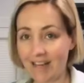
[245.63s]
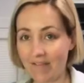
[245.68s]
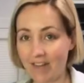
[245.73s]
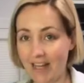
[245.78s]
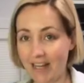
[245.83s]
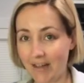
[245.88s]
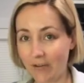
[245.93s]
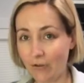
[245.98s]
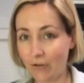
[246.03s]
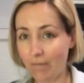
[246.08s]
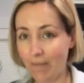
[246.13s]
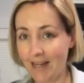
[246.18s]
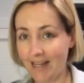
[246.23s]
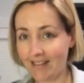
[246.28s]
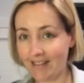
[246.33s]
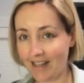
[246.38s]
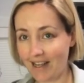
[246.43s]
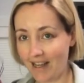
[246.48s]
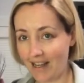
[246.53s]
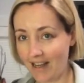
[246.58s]
give that a good
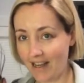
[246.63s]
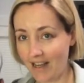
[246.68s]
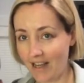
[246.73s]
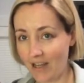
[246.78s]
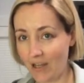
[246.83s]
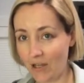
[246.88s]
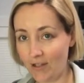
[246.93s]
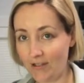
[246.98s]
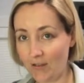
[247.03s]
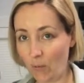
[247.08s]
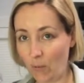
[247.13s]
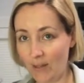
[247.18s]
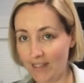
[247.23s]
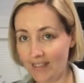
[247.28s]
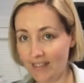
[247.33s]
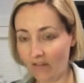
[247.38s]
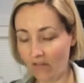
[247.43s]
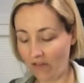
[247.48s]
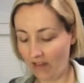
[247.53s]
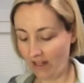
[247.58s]
mix. I use a
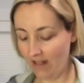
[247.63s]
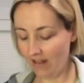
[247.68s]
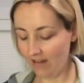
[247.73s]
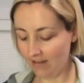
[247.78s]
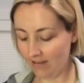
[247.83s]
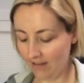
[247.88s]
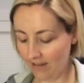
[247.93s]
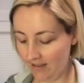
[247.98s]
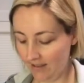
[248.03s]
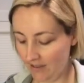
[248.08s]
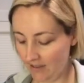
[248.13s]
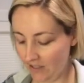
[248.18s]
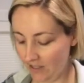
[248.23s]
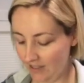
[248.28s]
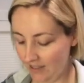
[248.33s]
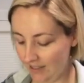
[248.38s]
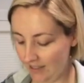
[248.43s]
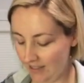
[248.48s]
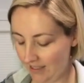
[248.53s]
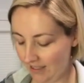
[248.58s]
whisk for that,
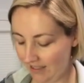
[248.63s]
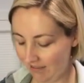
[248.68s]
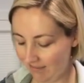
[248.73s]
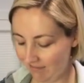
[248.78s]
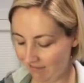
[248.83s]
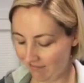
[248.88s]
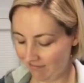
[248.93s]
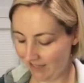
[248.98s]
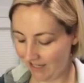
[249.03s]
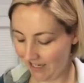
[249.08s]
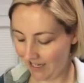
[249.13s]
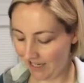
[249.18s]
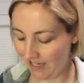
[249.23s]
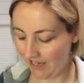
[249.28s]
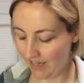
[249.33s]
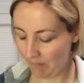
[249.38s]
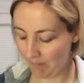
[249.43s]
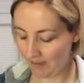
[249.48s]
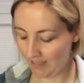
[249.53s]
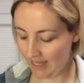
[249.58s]
just to get any
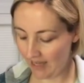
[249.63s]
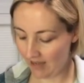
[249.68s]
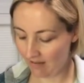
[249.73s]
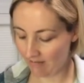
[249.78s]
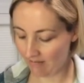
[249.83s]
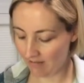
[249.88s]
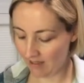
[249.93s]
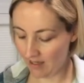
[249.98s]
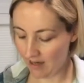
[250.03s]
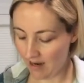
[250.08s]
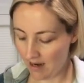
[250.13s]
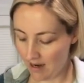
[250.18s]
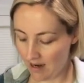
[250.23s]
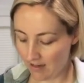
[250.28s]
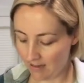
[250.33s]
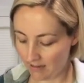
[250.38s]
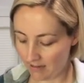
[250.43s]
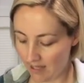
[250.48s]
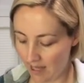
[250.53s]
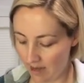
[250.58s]
lumps out,
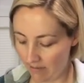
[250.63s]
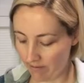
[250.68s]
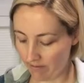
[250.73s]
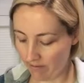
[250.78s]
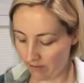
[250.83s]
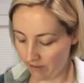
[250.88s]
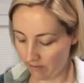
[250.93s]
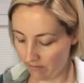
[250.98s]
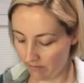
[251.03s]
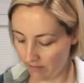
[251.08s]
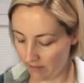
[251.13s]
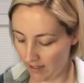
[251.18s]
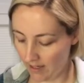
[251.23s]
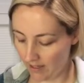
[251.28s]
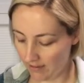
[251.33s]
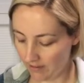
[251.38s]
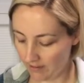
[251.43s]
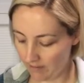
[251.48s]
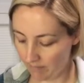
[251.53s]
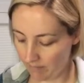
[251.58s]
because almond meal often
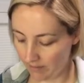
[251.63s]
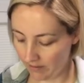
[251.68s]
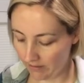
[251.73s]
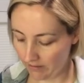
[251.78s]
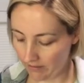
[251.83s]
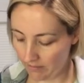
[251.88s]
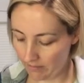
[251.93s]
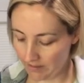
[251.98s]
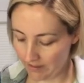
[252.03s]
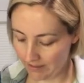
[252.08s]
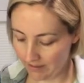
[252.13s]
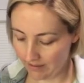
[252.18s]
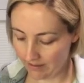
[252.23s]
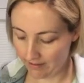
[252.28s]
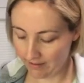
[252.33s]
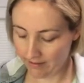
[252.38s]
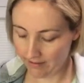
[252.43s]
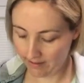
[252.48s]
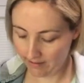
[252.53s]
has some big lumps in it.